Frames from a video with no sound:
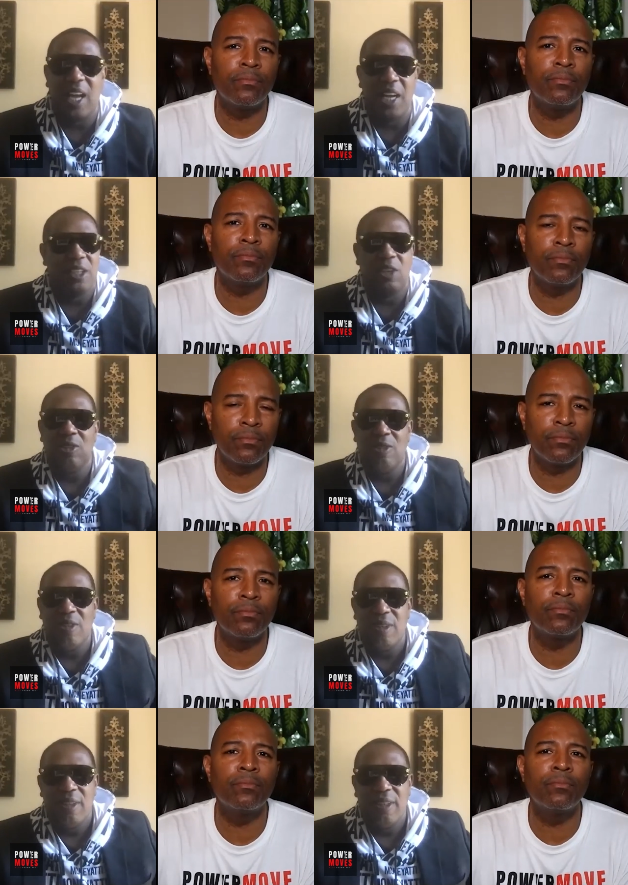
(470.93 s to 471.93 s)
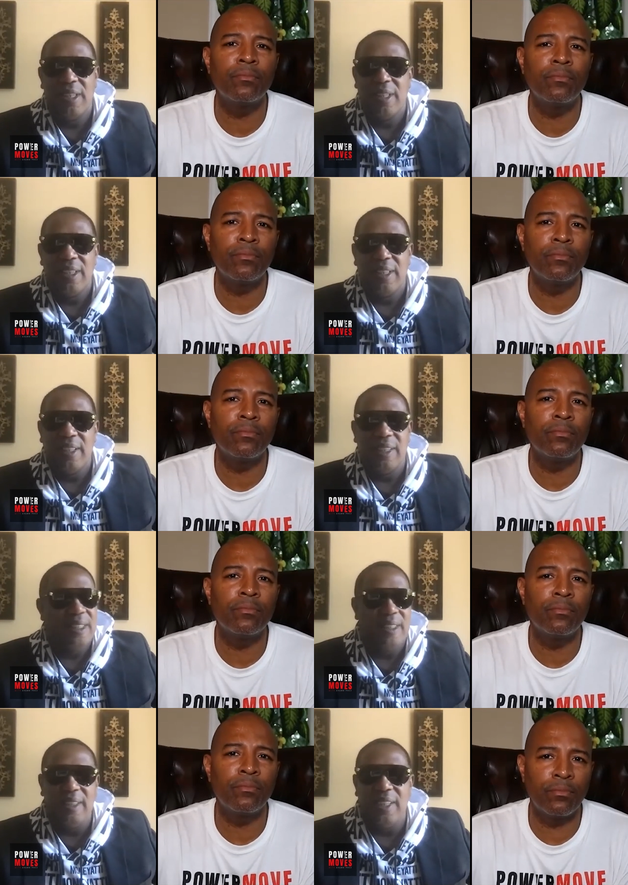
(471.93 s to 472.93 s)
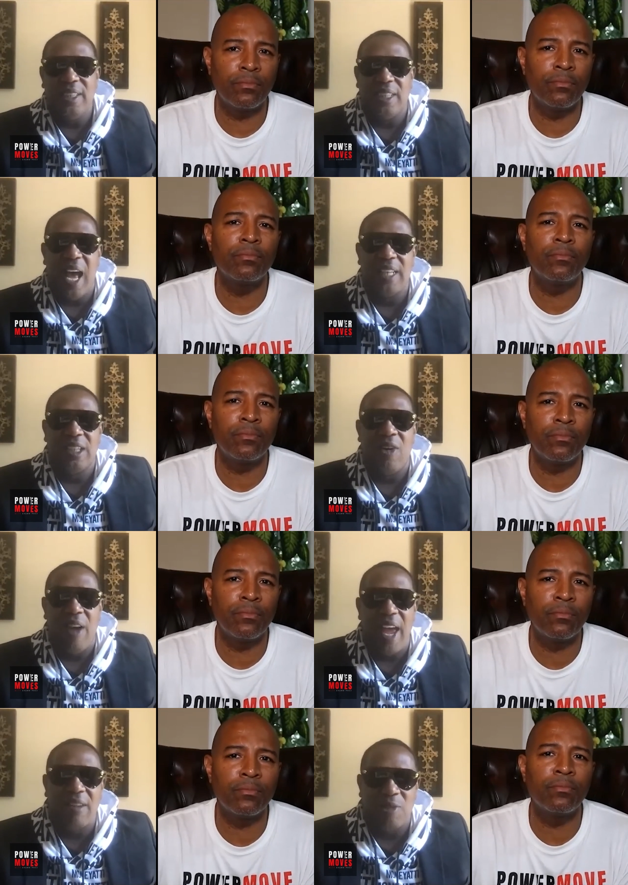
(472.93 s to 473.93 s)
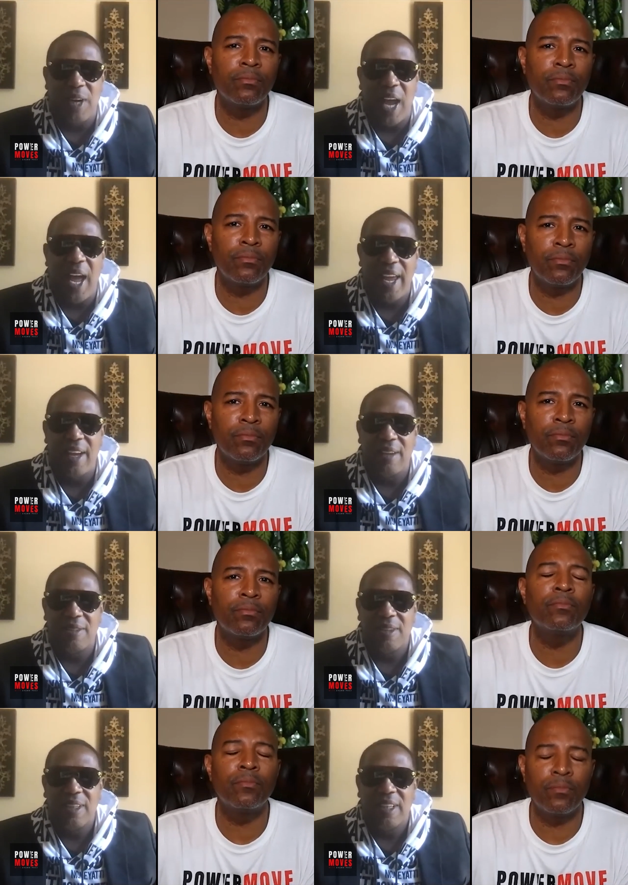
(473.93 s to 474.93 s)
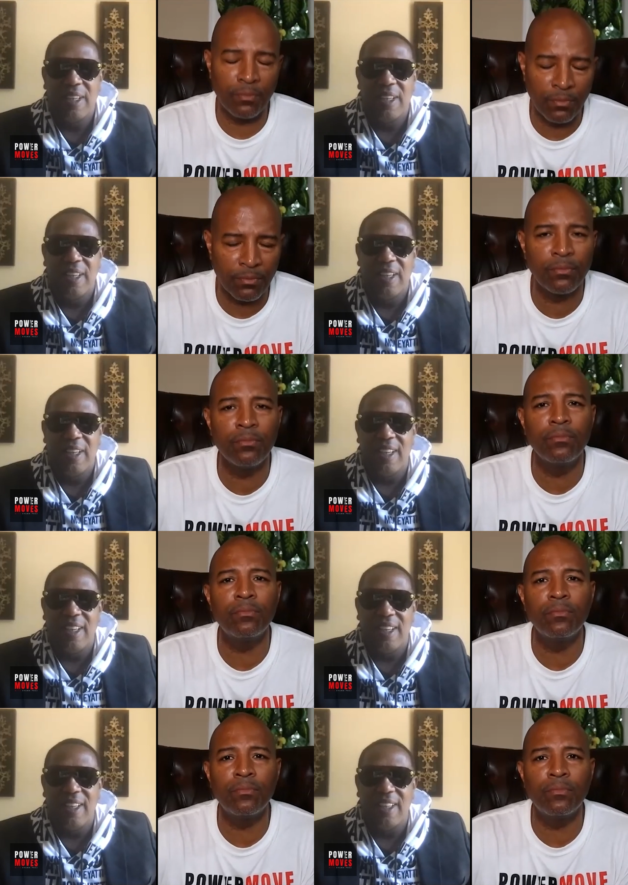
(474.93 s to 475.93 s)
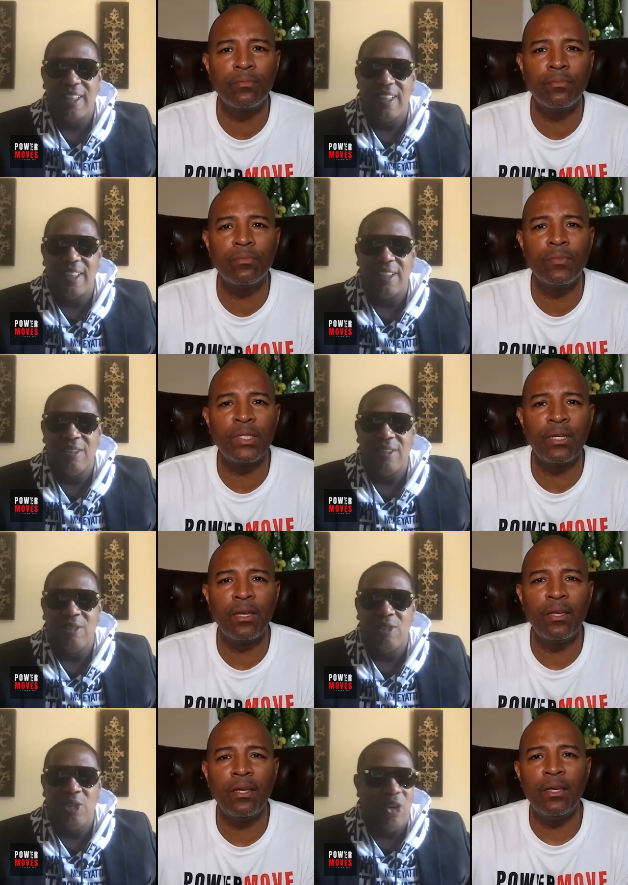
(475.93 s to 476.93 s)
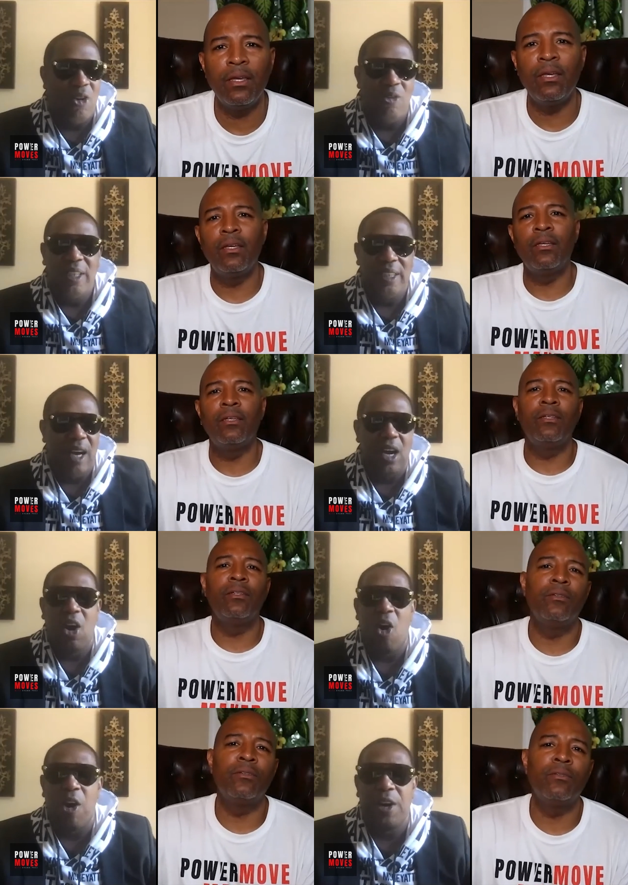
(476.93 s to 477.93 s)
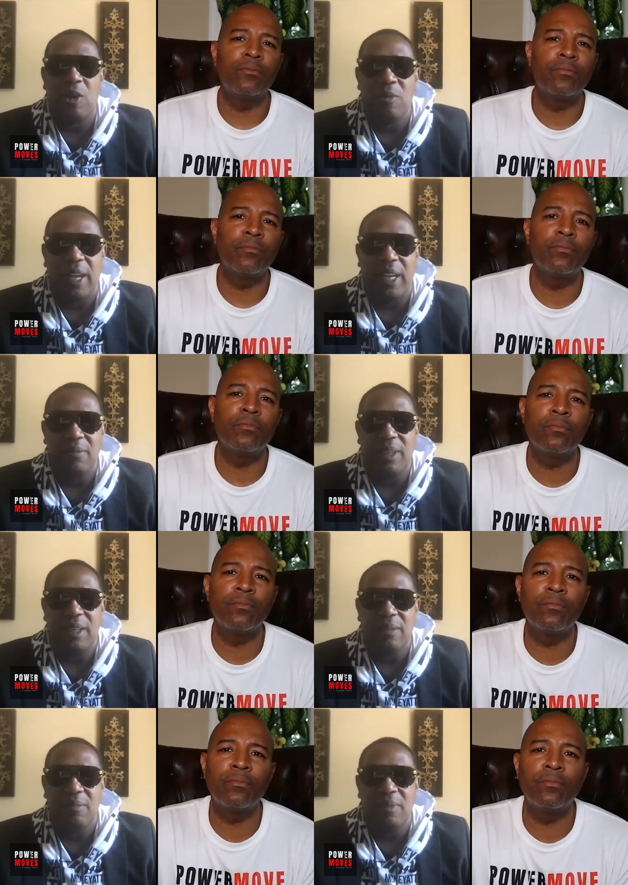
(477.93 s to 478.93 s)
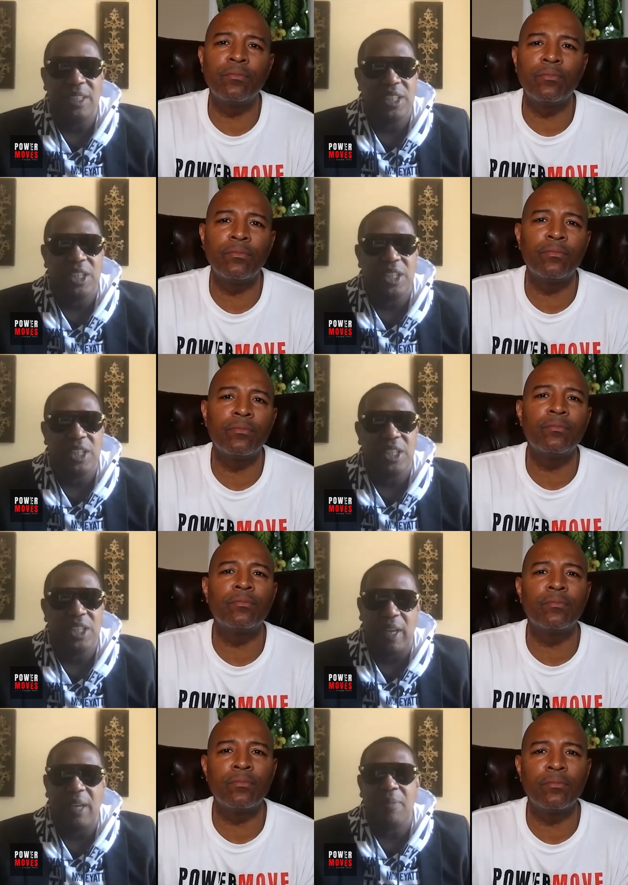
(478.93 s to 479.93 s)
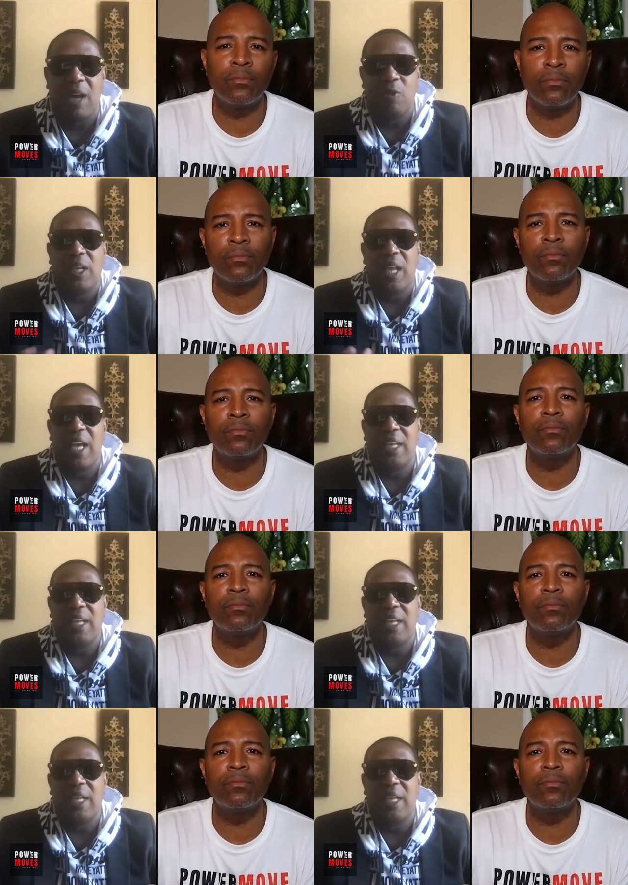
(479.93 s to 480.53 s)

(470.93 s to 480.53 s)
Speaker 1: know these guys don't have what I have. Mm-hmm. You know, a car don't make me. Material don't make me. I realize